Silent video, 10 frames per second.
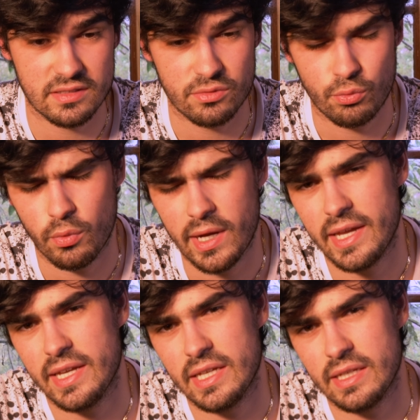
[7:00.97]
are
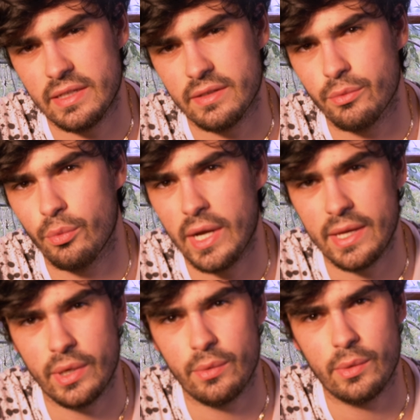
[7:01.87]
way
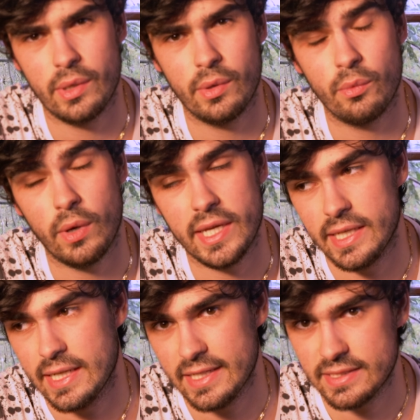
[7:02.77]

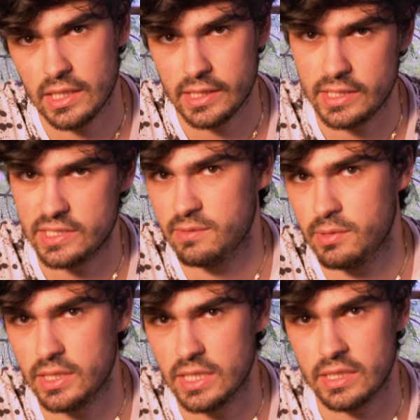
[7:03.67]
less likely to
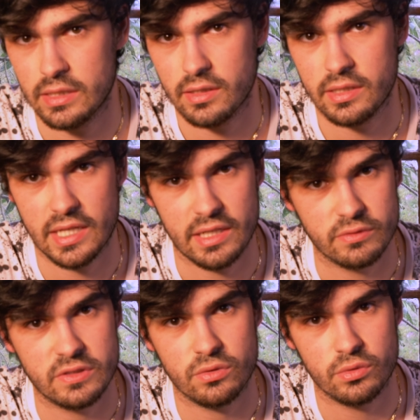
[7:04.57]
be
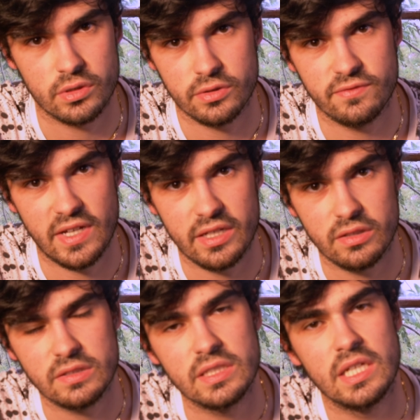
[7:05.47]
announced or
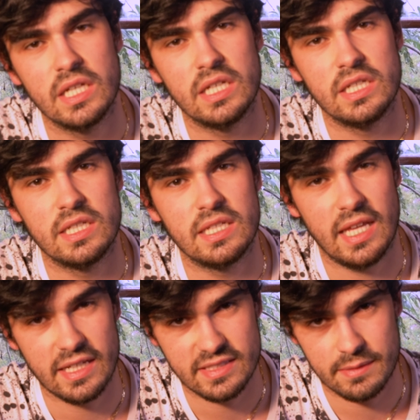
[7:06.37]
unveiled
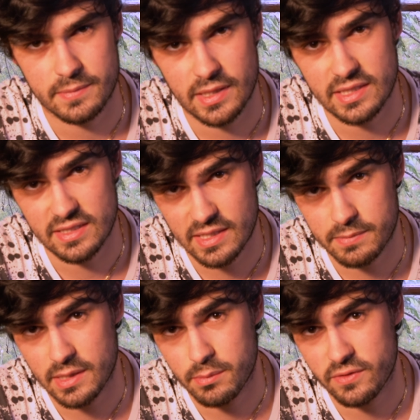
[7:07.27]
at the
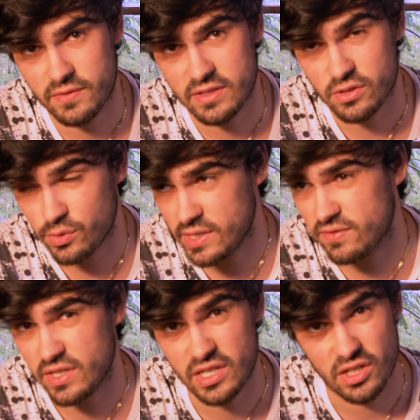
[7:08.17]
September event, or
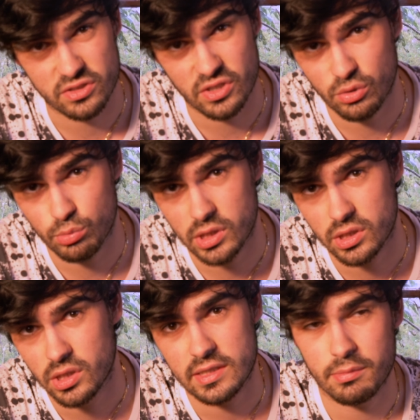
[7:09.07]
even in October.
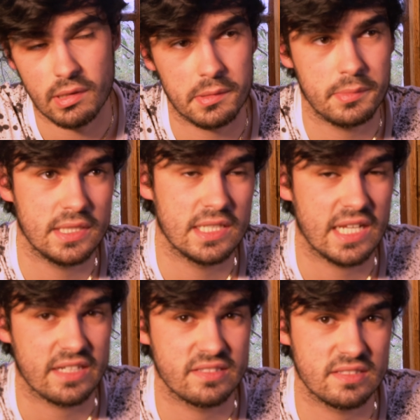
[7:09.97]
They'll probably be in
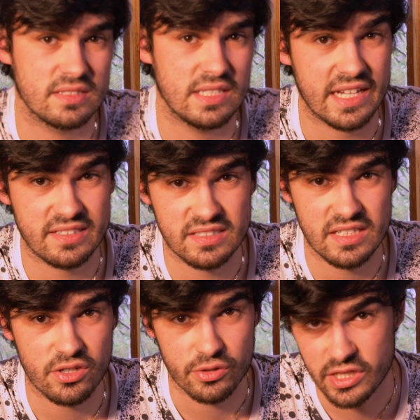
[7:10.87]
the next
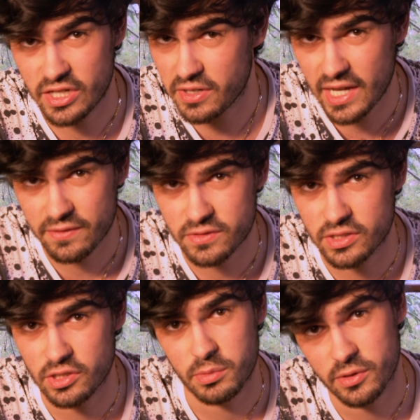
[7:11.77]
year or the year after
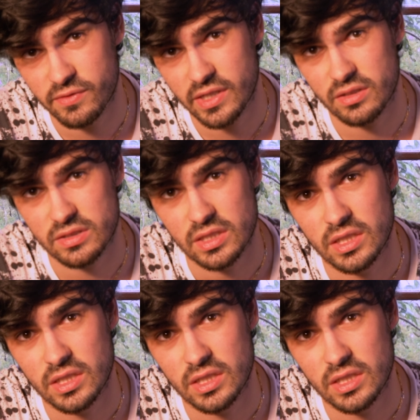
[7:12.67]
they'll be unveiled.